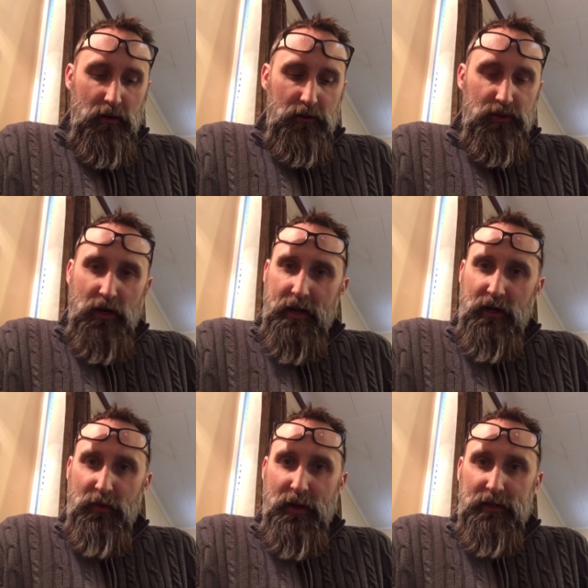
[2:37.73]
trying
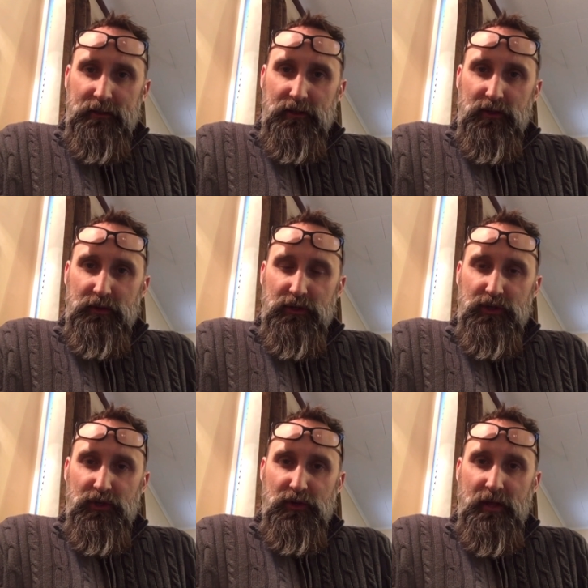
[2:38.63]
our best to
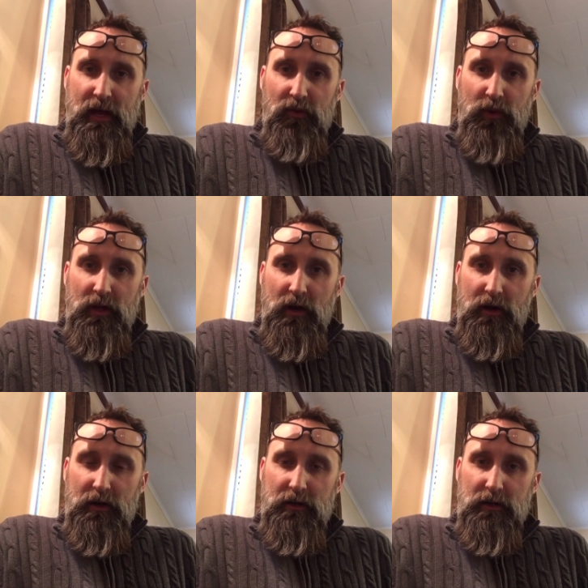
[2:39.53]
ensure that we
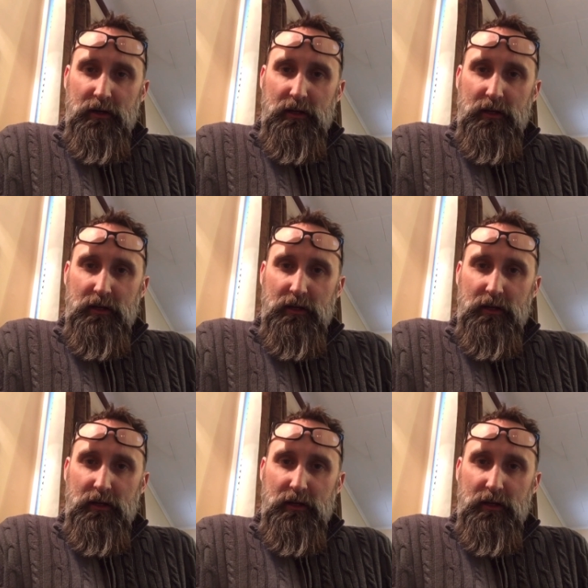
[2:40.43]
are